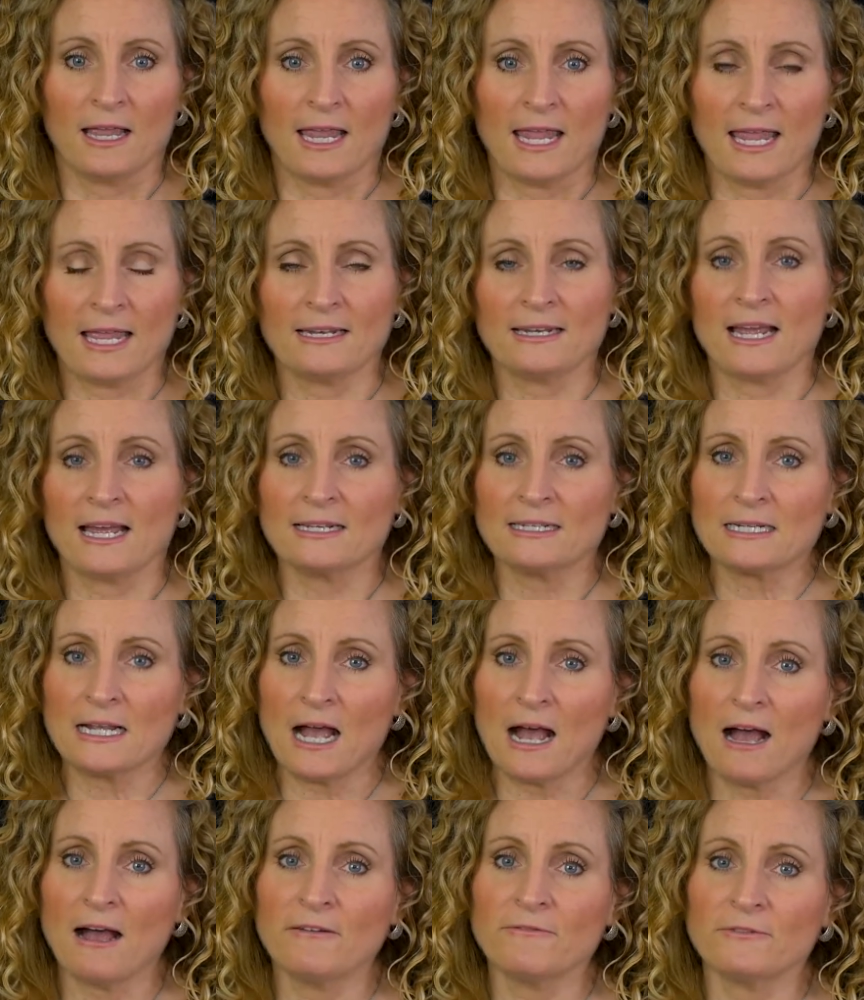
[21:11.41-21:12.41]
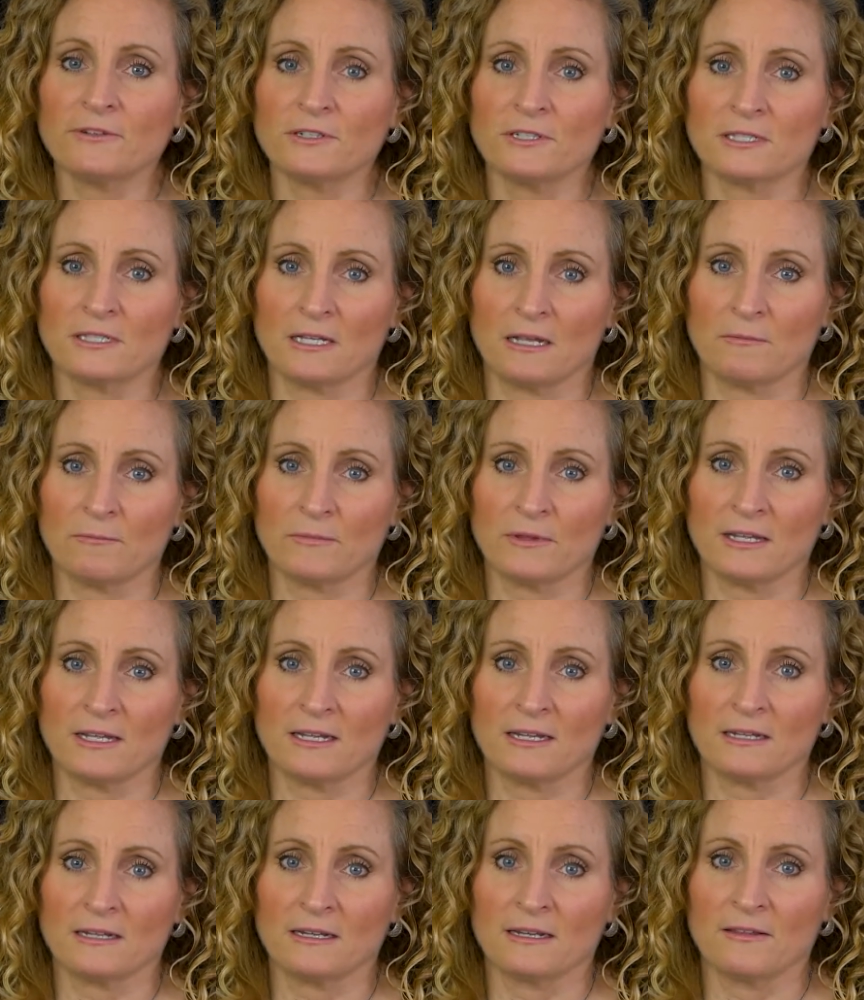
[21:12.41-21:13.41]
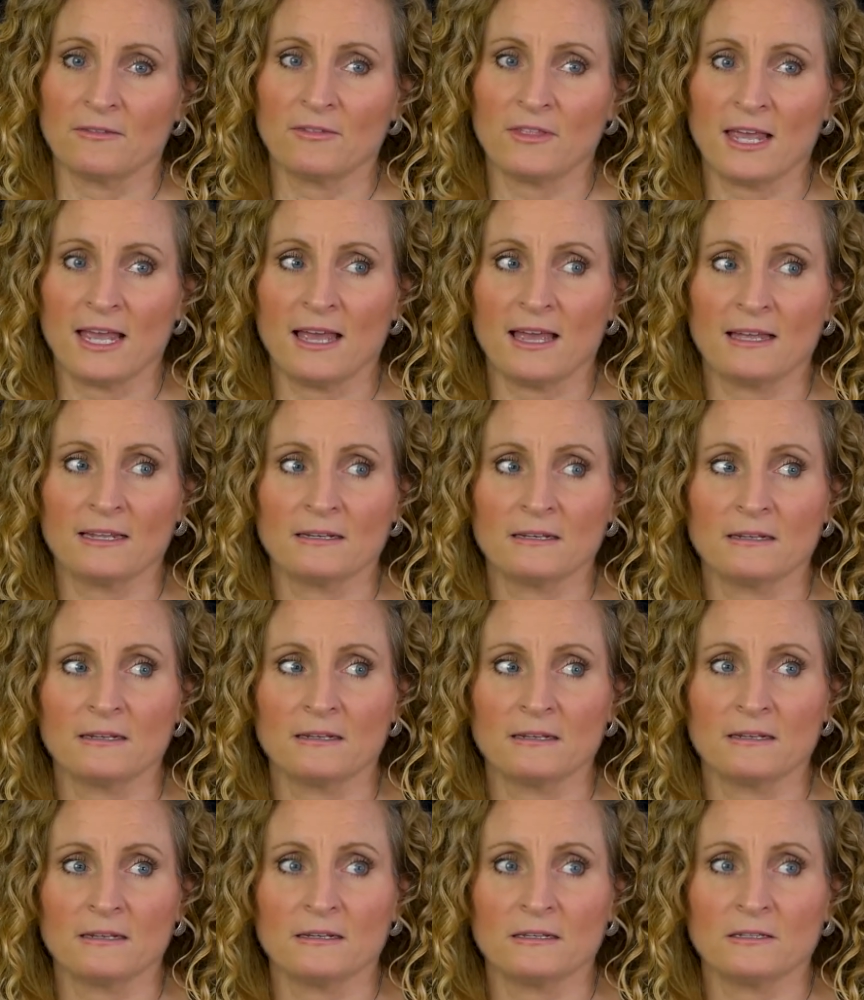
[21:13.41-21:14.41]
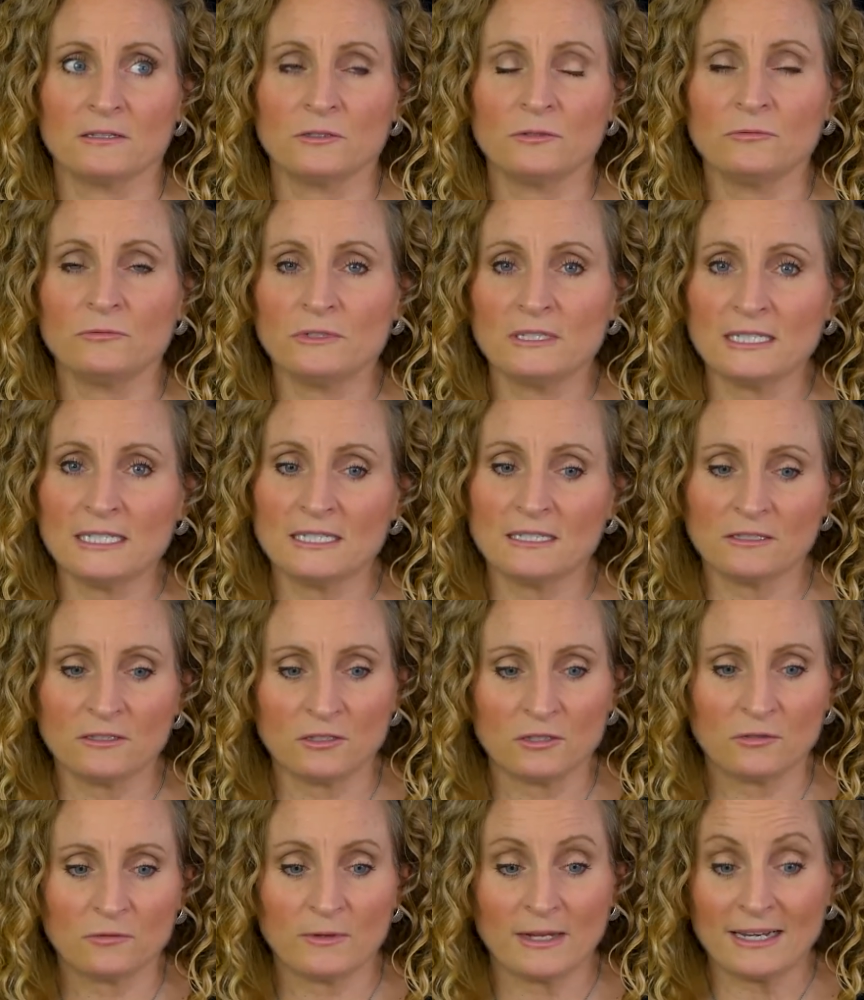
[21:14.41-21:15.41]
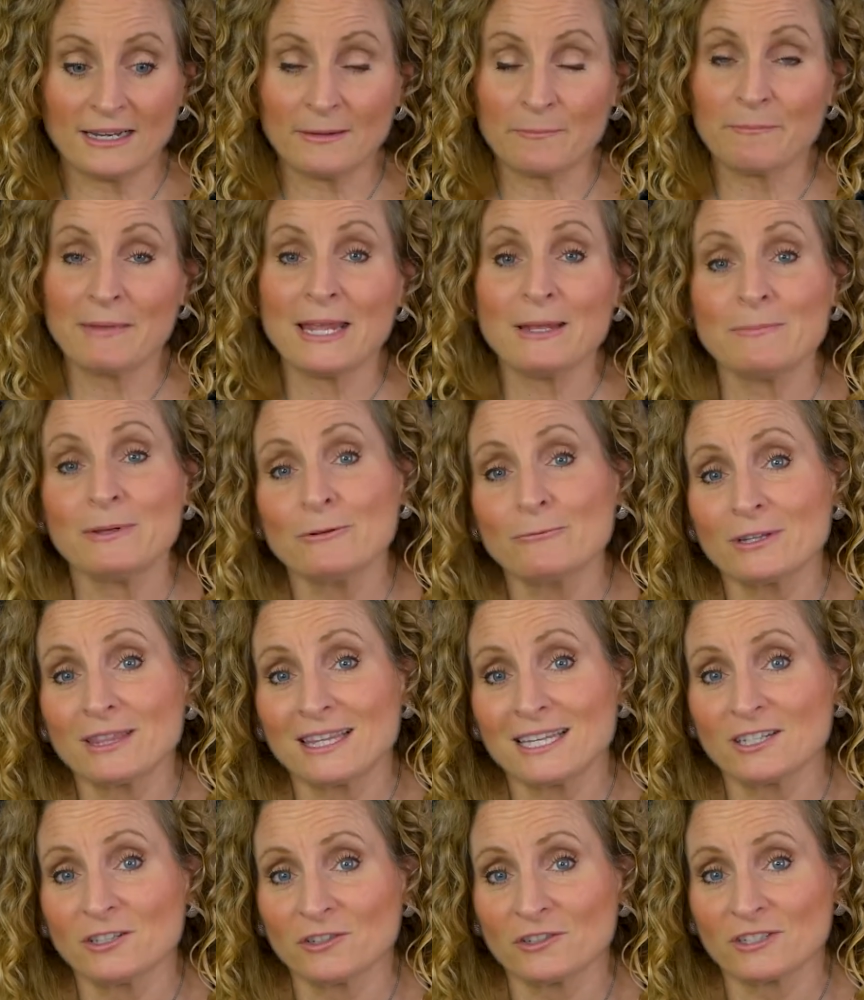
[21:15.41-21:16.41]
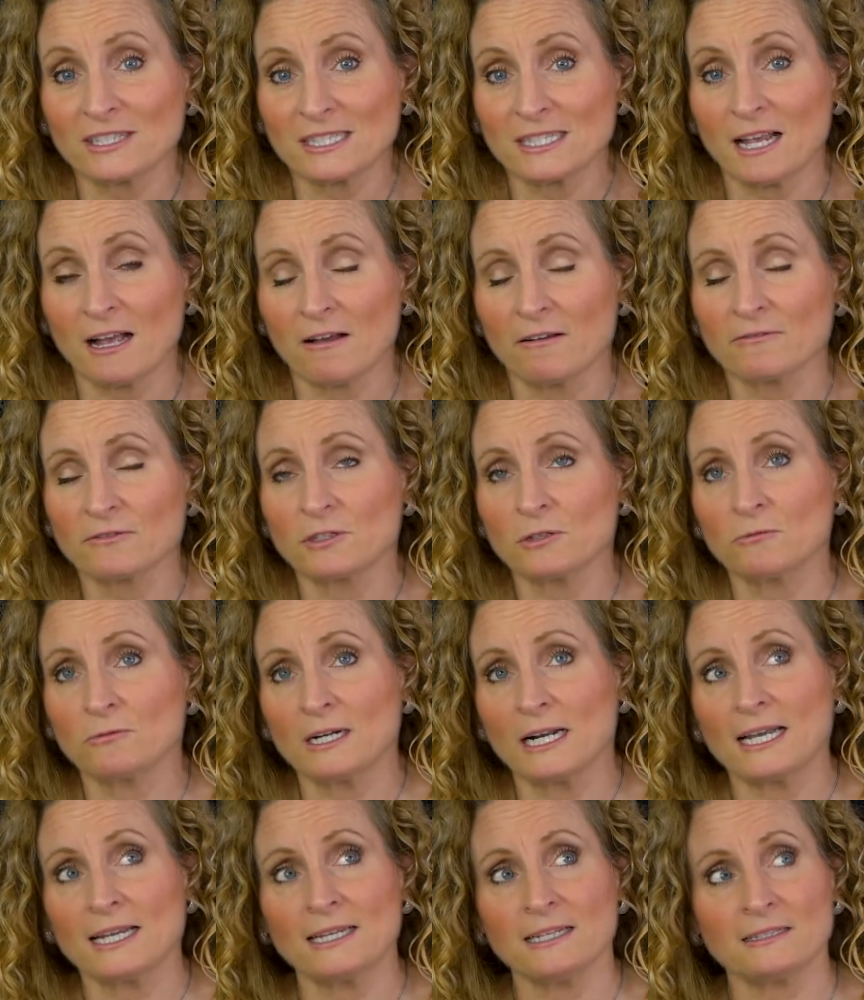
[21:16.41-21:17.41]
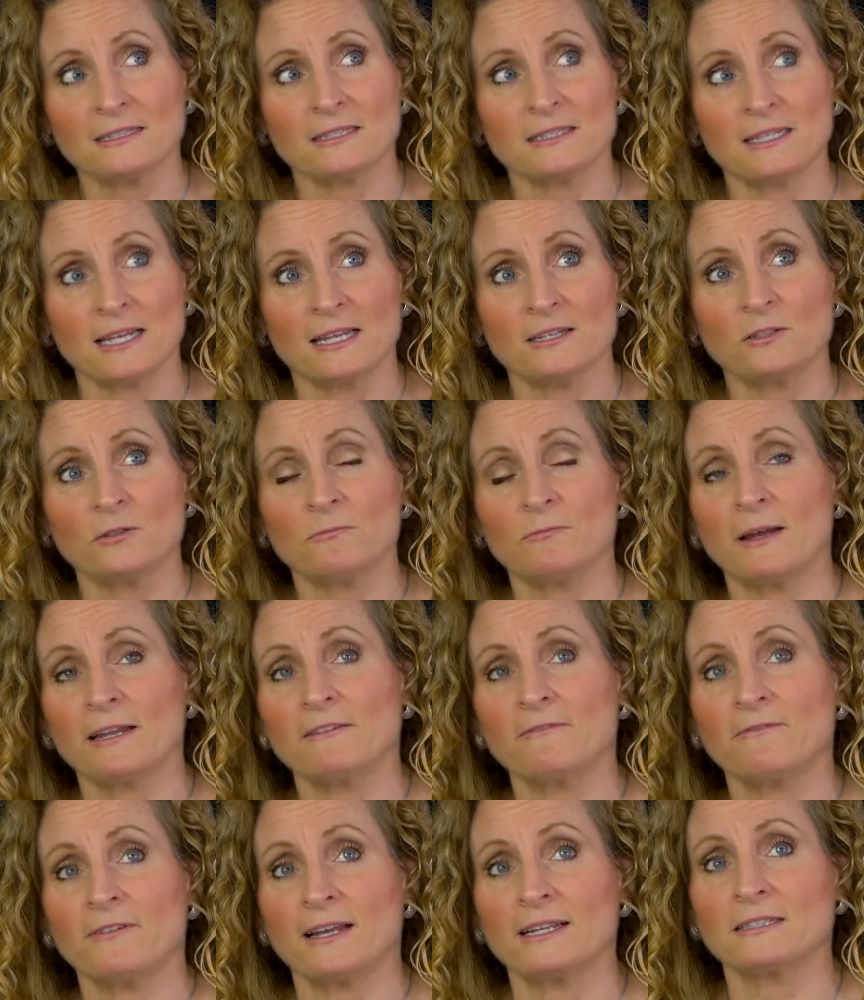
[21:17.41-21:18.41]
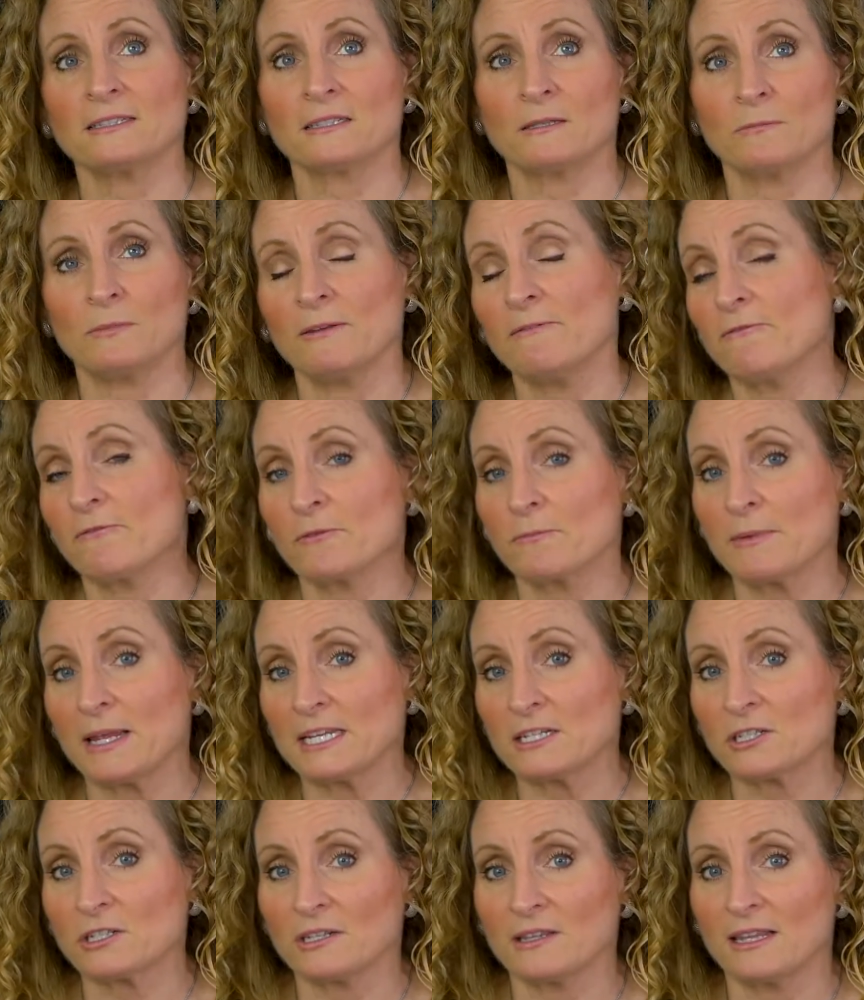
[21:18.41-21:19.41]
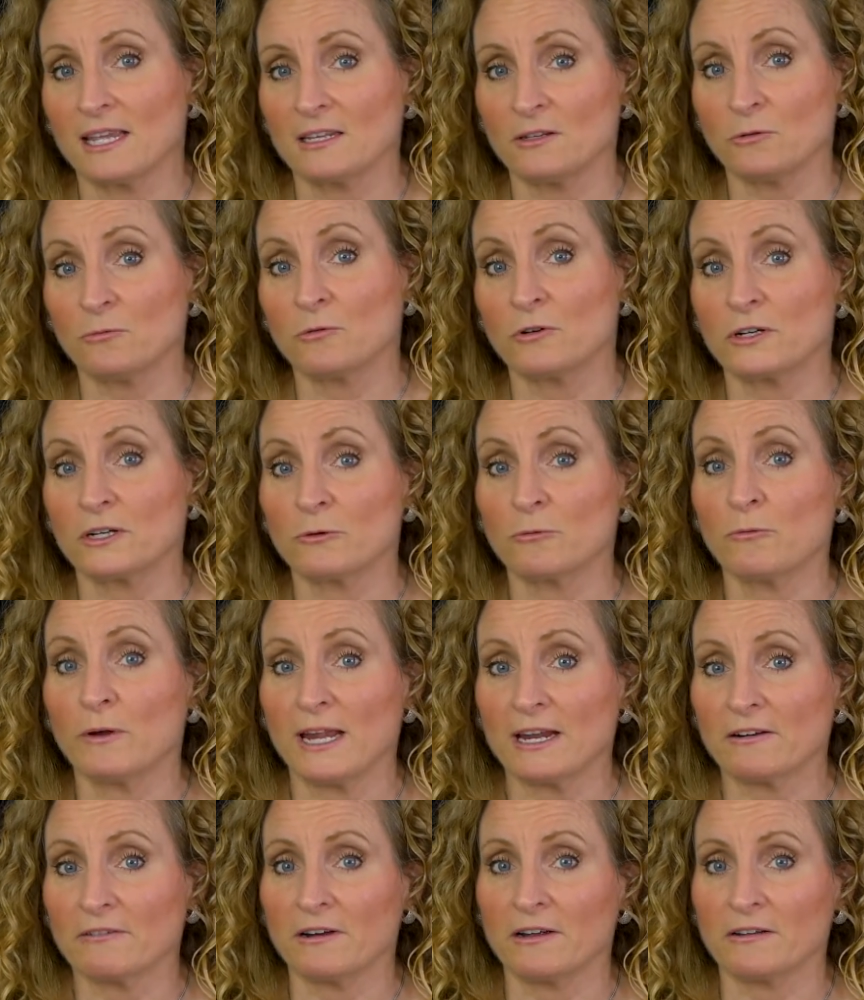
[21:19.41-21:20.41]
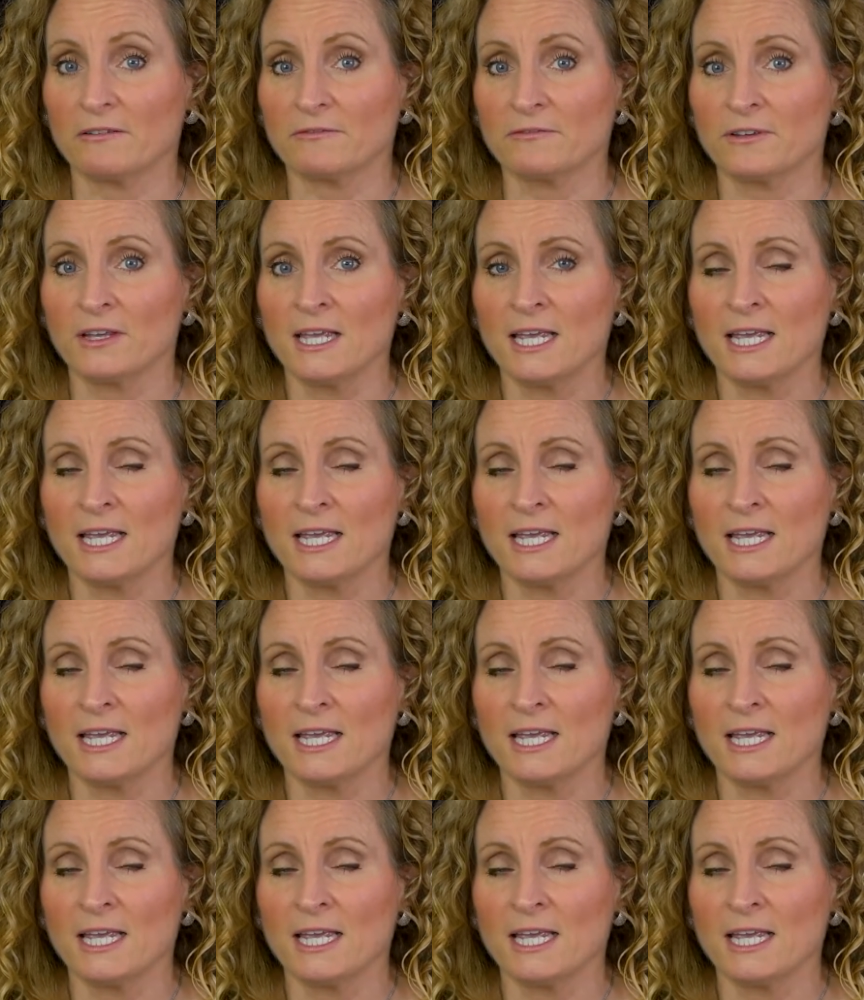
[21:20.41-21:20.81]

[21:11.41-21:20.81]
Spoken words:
and uncover something that you need to, and it may be within yourself. So when I had said you might find some information that you weren't aware of,